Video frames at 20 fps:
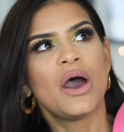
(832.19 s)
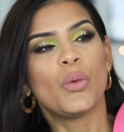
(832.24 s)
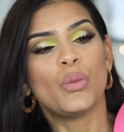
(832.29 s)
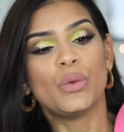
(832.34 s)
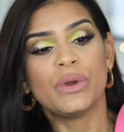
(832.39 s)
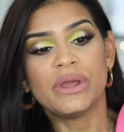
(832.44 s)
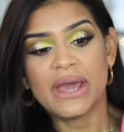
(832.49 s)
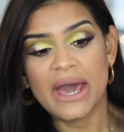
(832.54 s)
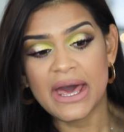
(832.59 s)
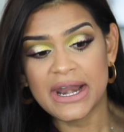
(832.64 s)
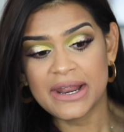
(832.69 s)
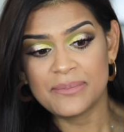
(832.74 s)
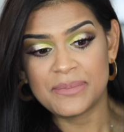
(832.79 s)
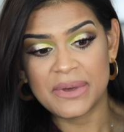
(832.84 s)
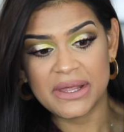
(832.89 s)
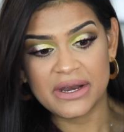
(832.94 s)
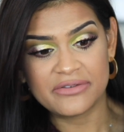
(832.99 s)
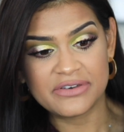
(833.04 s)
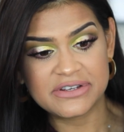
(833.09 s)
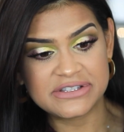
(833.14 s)
We had a
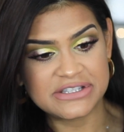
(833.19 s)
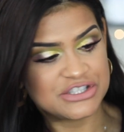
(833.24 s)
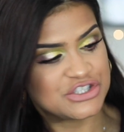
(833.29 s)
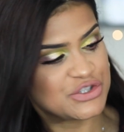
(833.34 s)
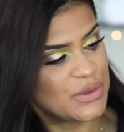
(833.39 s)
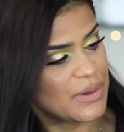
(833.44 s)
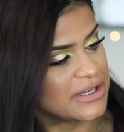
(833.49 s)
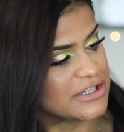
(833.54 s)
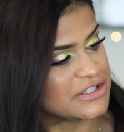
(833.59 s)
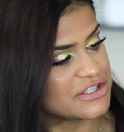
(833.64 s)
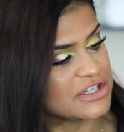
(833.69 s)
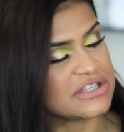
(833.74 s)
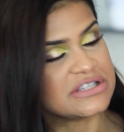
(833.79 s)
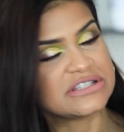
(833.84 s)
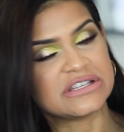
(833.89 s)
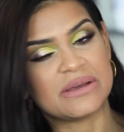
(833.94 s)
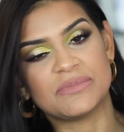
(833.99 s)
bit of a situation,